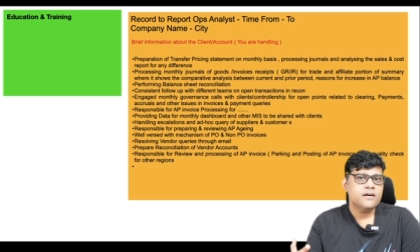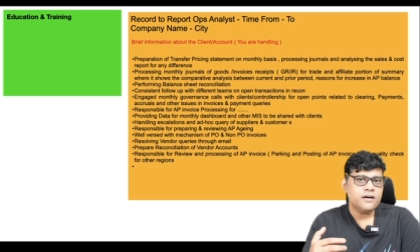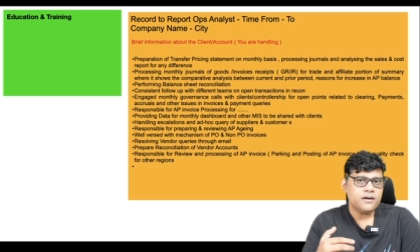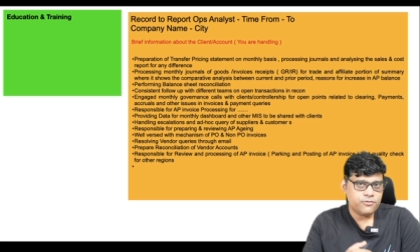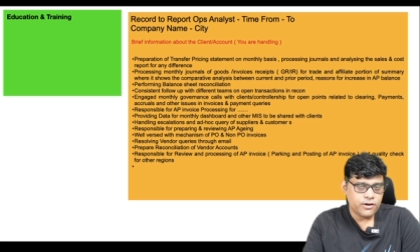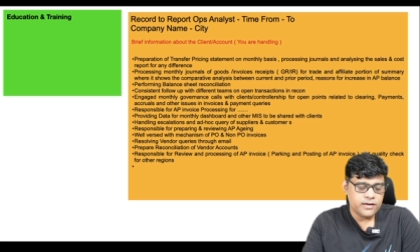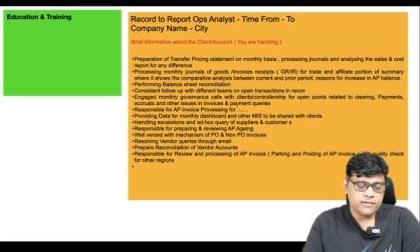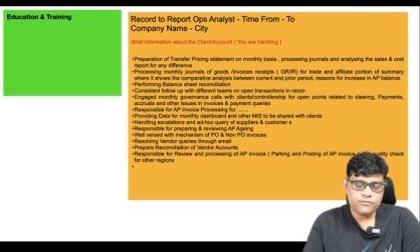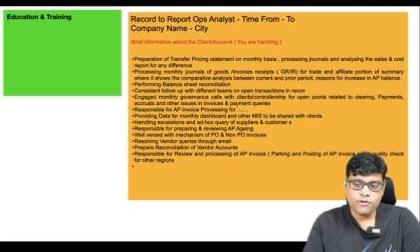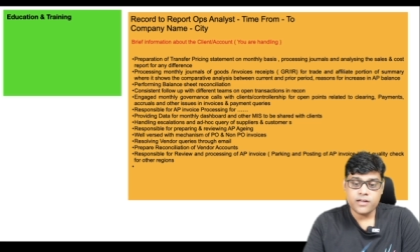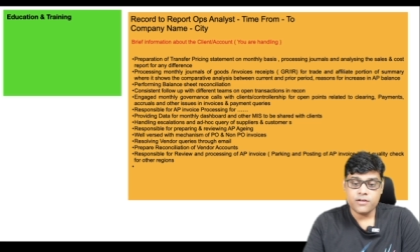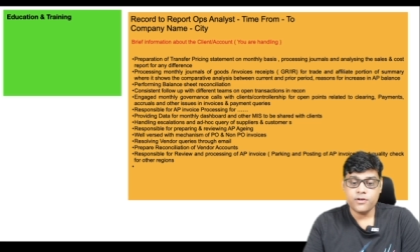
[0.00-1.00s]
uh, trainings
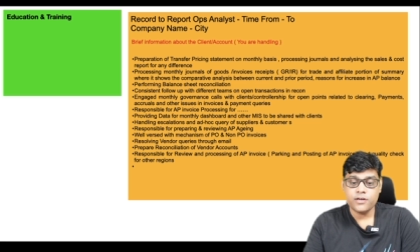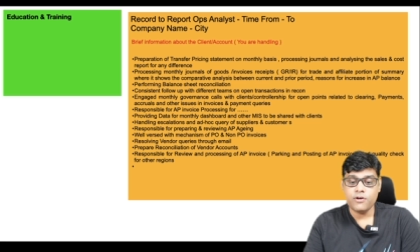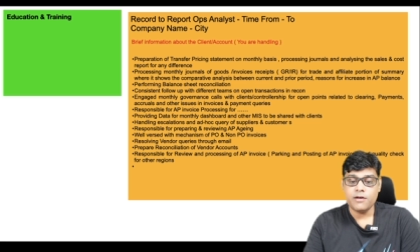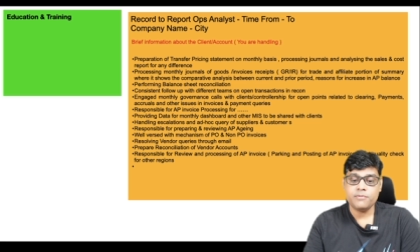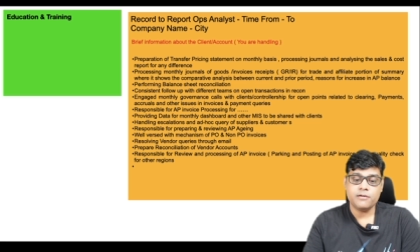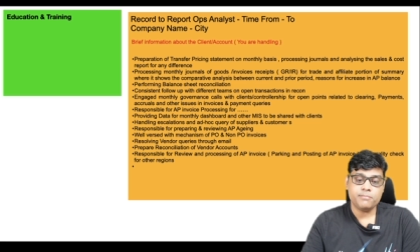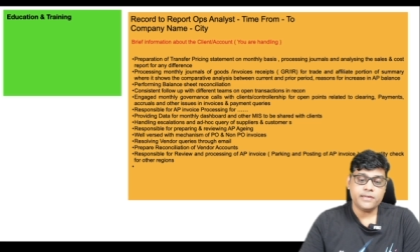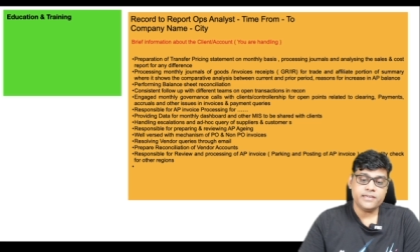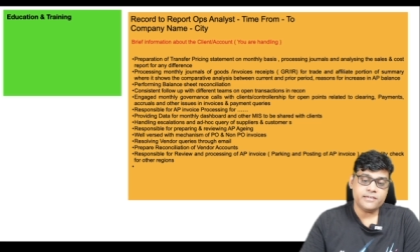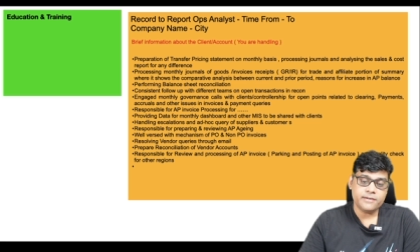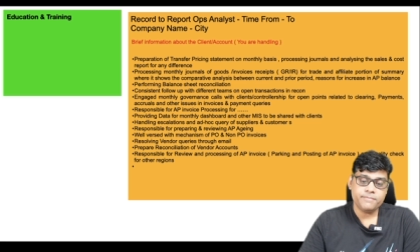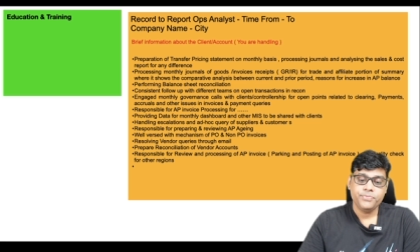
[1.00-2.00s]
whatever you have
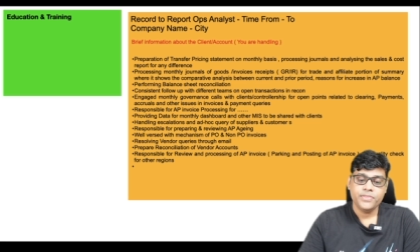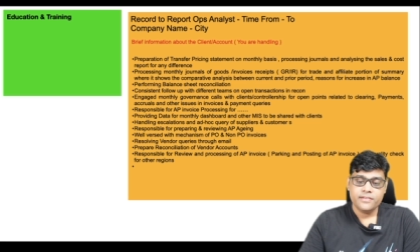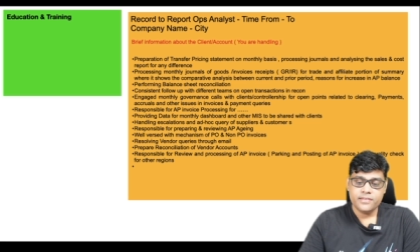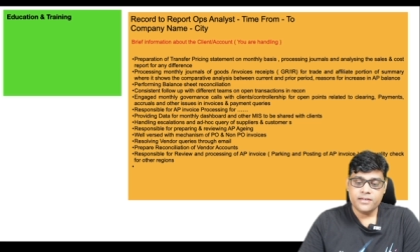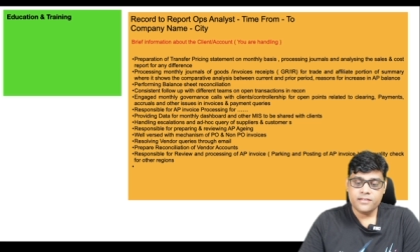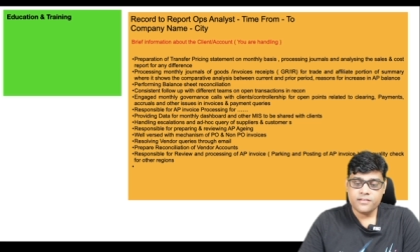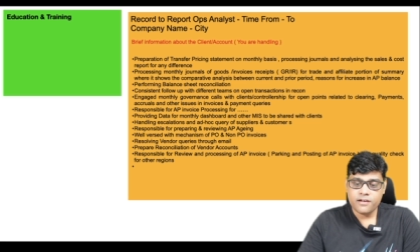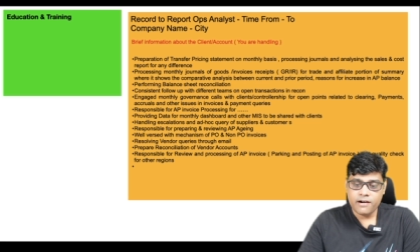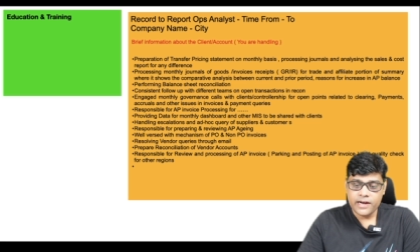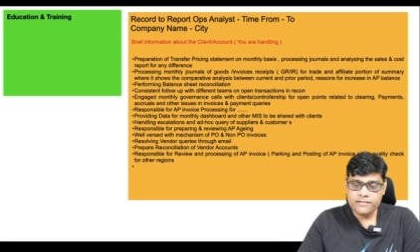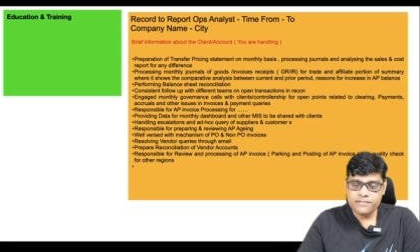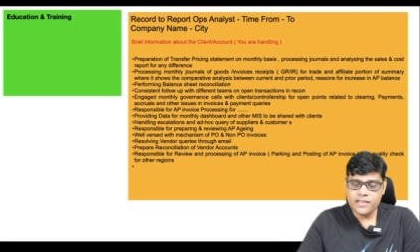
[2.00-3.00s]
completed then in the
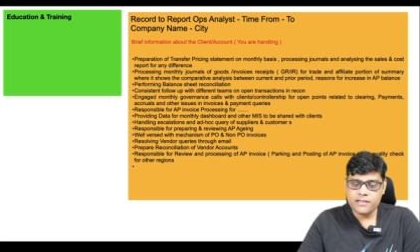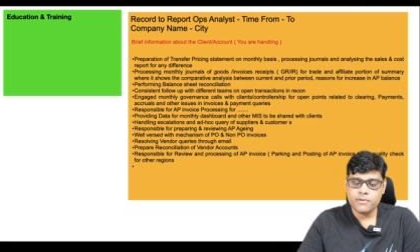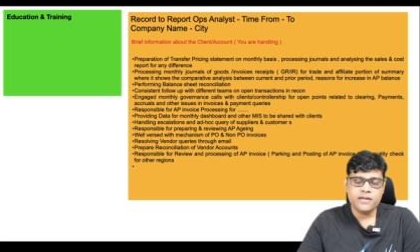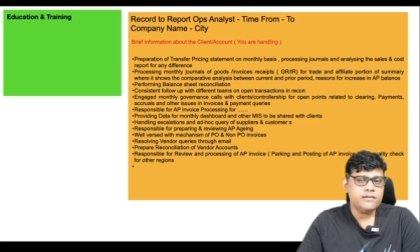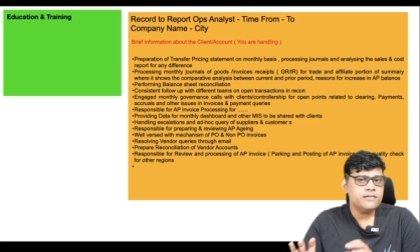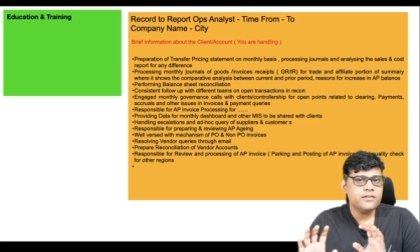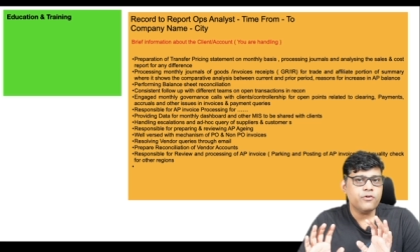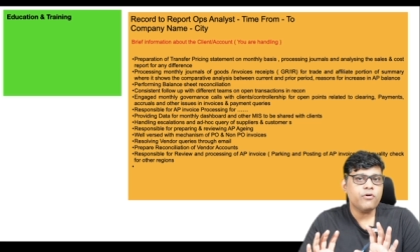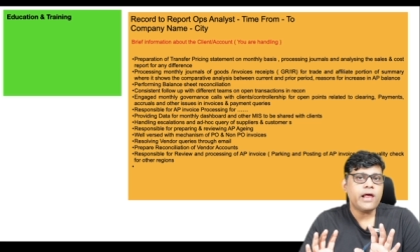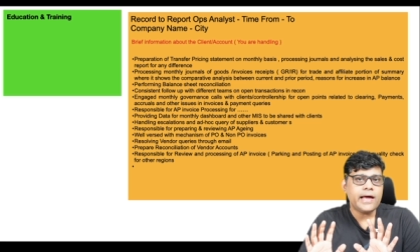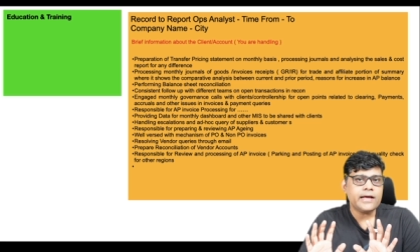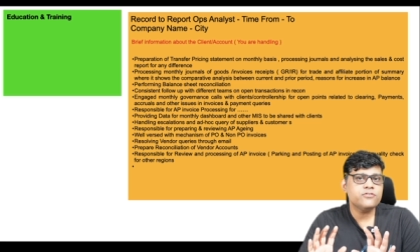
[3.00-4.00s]
right segment
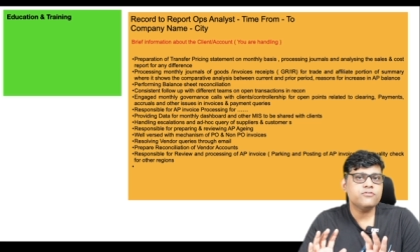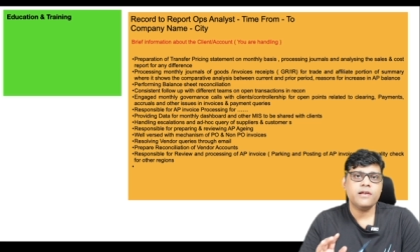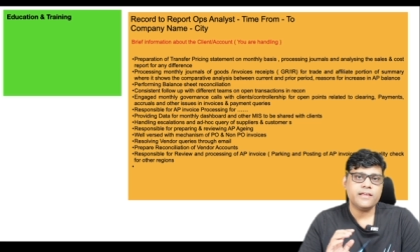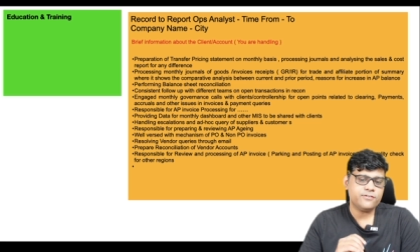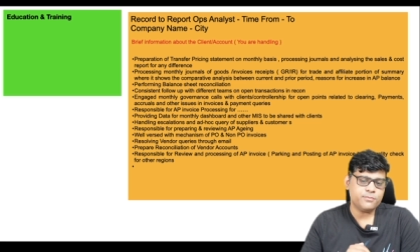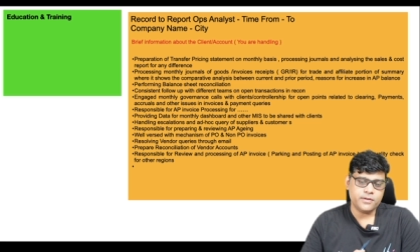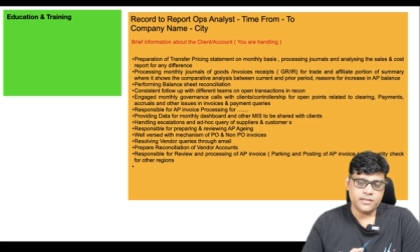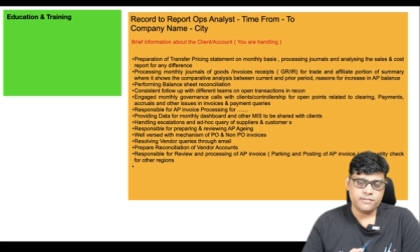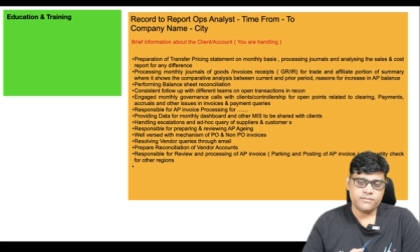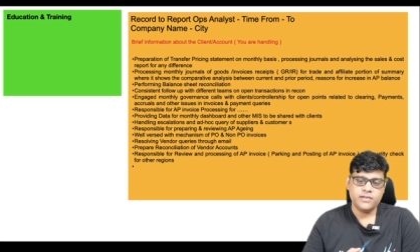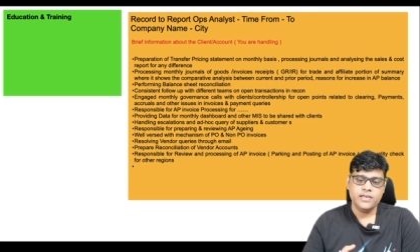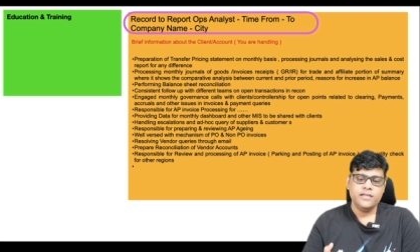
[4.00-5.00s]
your actual actual
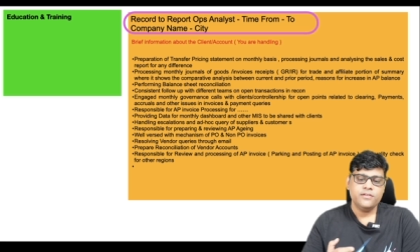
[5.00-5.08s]
experience.